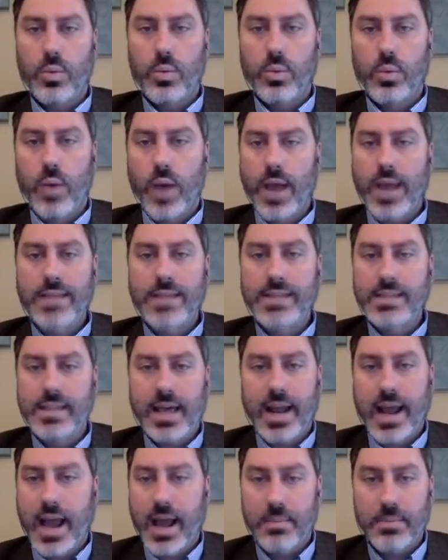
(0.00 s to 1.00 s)
Why isn't
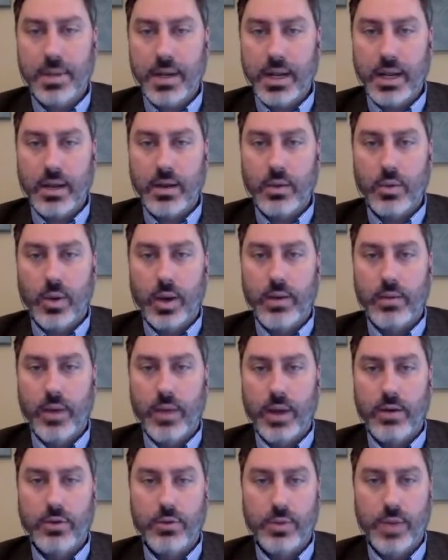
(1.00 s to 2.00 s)
that um, happening? Why
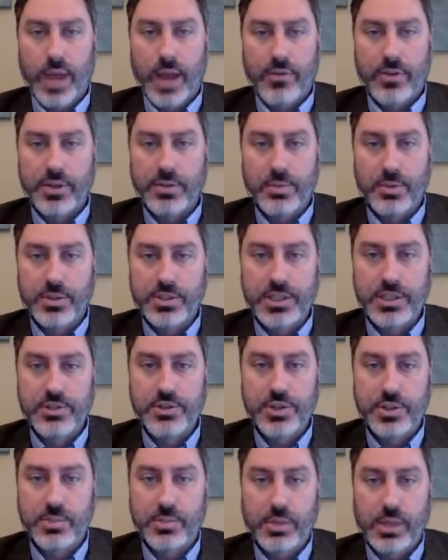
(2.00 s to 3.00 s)
why don't we have these
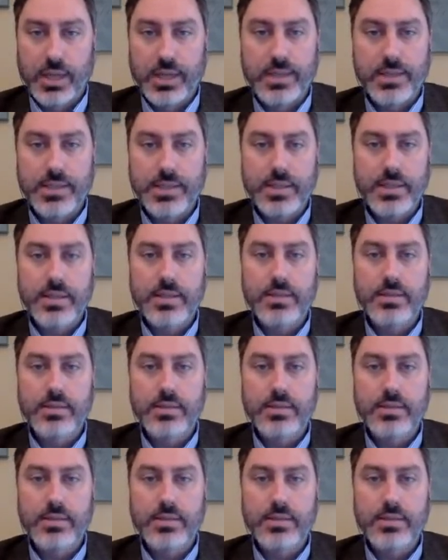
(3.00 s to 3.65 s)
procedures in place?